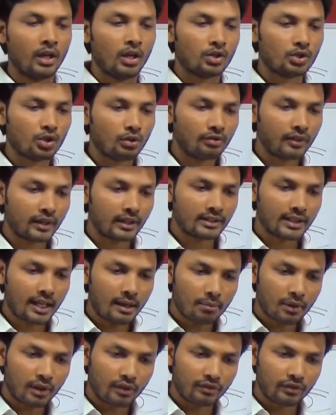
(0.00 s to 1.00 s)
So for
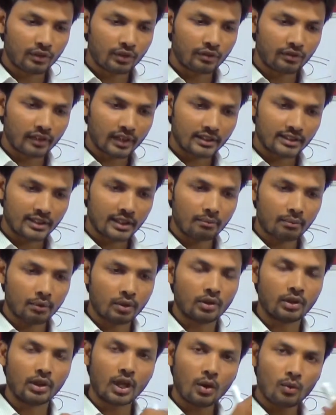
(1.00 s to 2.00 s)

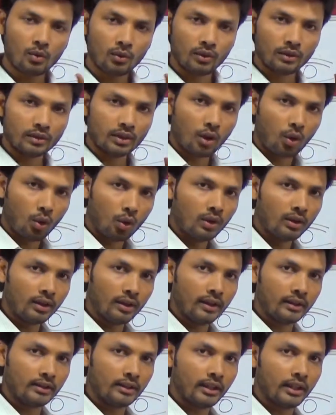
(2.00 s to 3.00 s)
example, now the whole
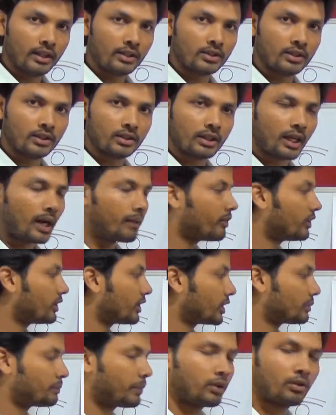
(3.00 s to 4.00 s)
thing is described
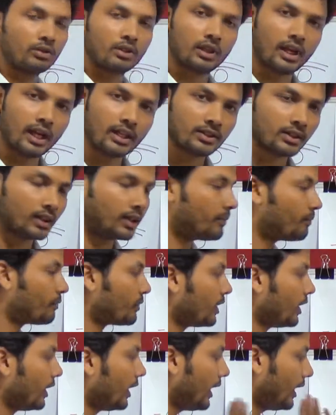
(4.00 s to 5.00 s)
with respect to the nozzle.
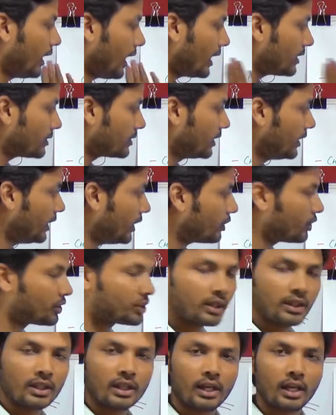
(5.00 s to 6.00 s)
As here you
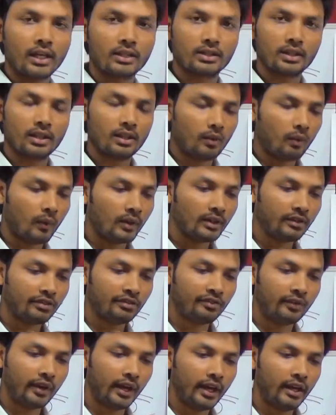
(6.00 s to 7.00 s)
see the nozzle, when
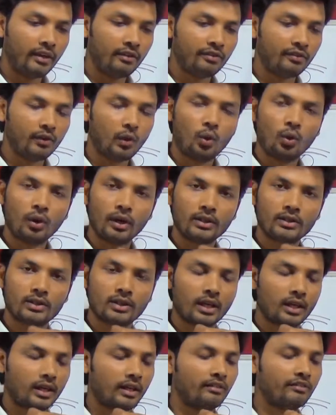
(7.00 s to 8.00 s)
the air flow is
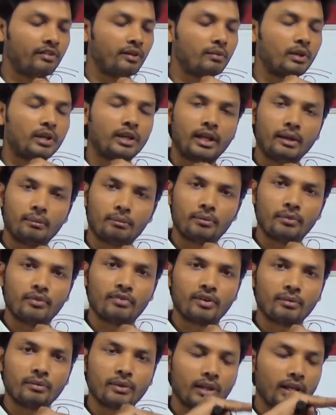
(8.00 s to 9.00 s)
cutting from the tip,
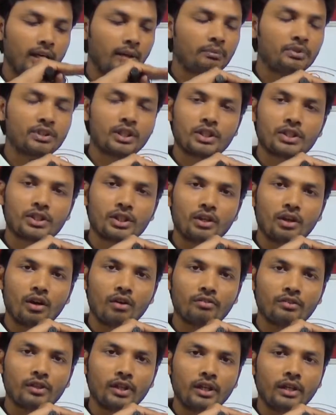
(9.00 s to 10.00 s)
from the lip section
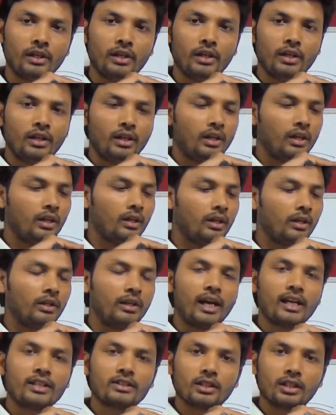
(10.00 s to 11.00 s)
of the
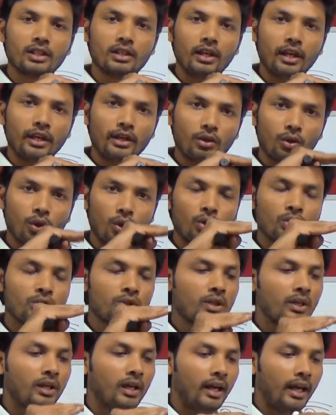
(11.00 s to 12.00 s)
nozzle, it
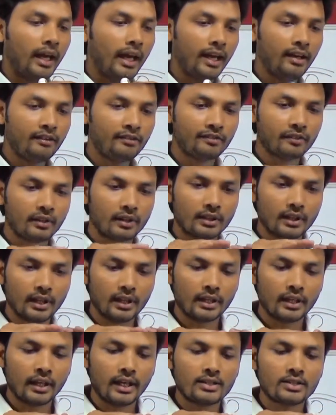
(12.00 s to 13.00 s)
goes. If
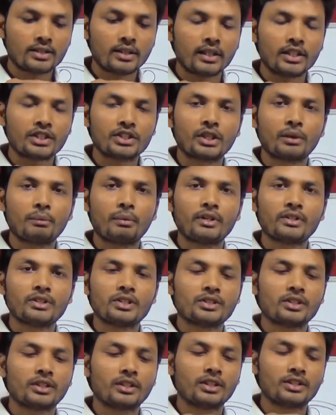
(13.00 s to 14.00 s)
there is a
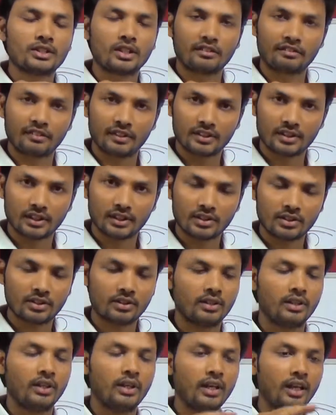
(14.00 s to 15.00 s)
disturbances in the
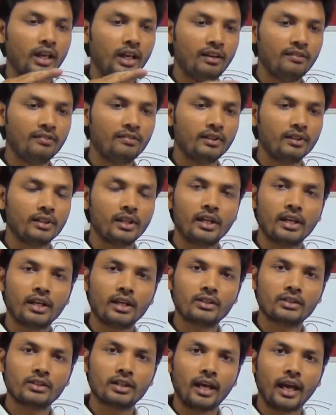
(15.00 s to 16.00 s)
surfaces, if there
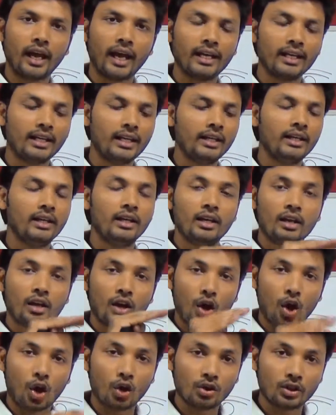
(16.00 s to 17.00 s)
is any
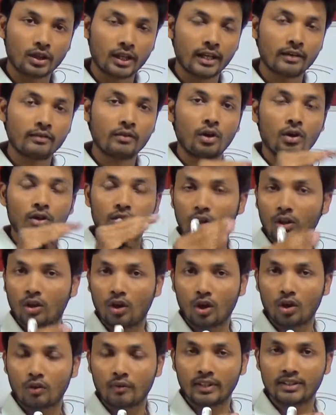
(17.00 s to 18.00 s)
concave or the
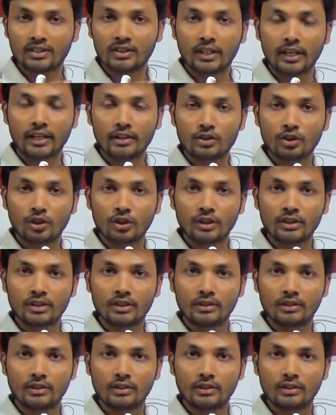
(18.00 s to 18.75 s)
convex dents on